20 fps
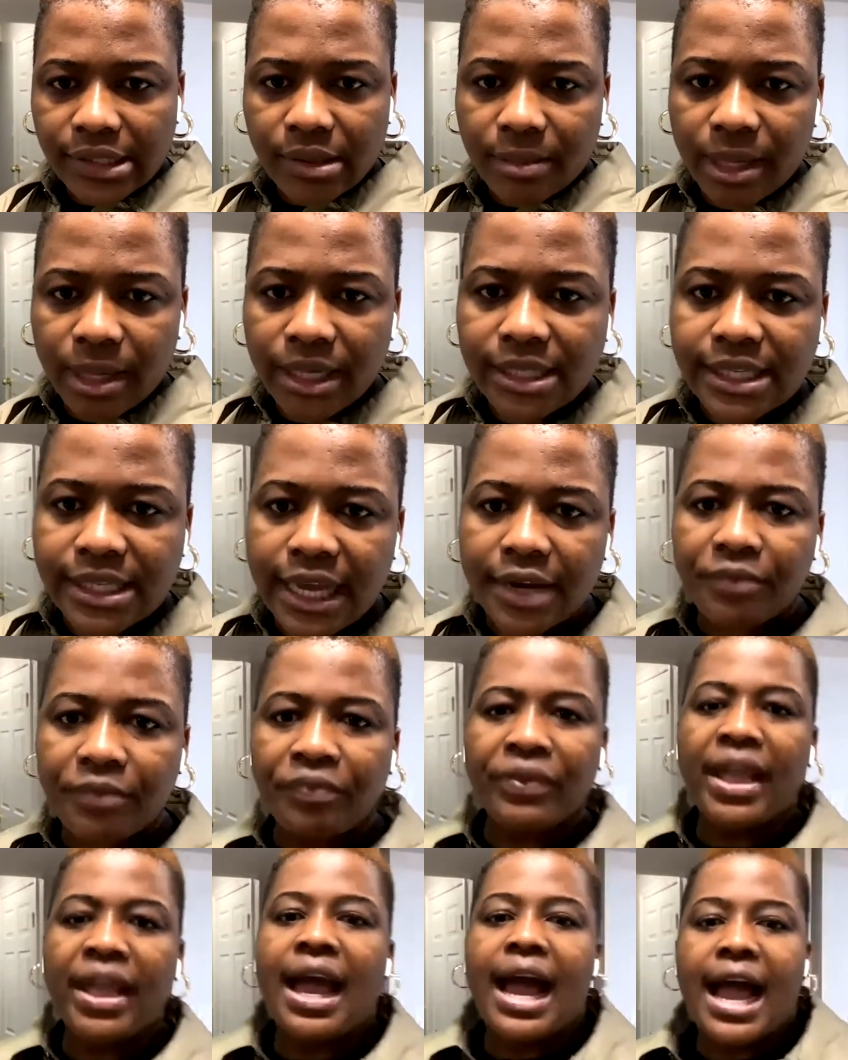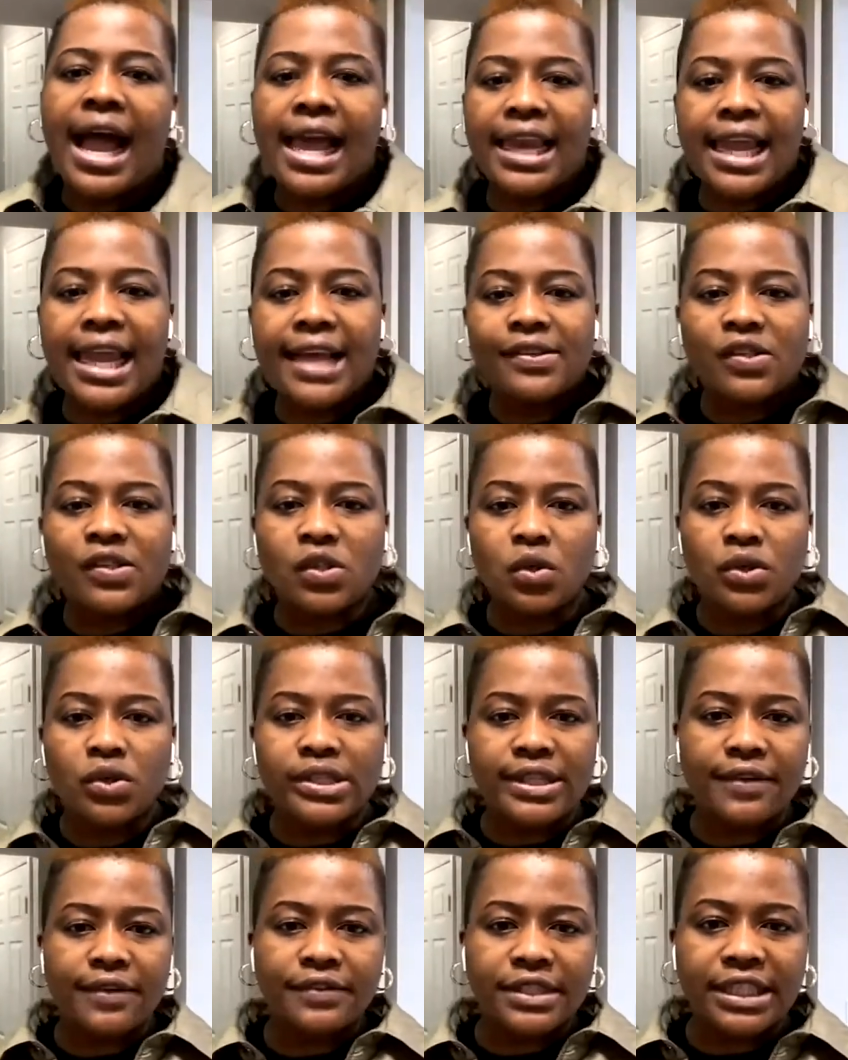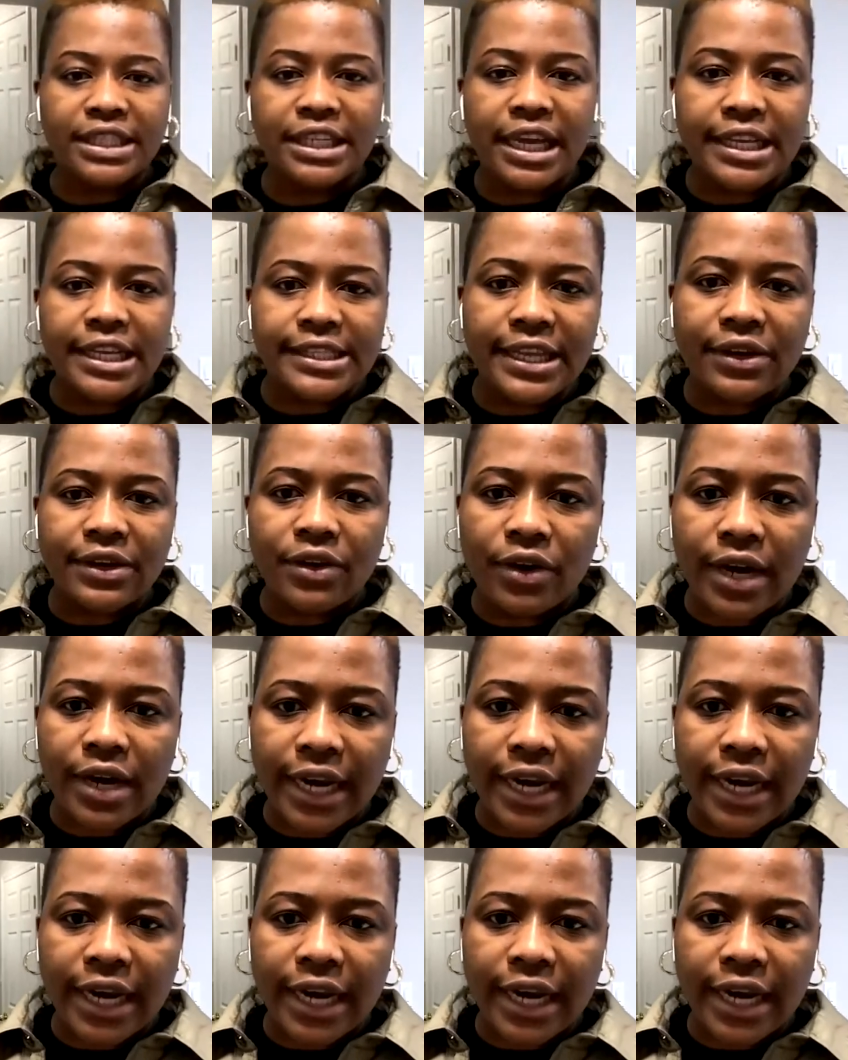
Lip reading: Somebody said, I left school 17 years ago.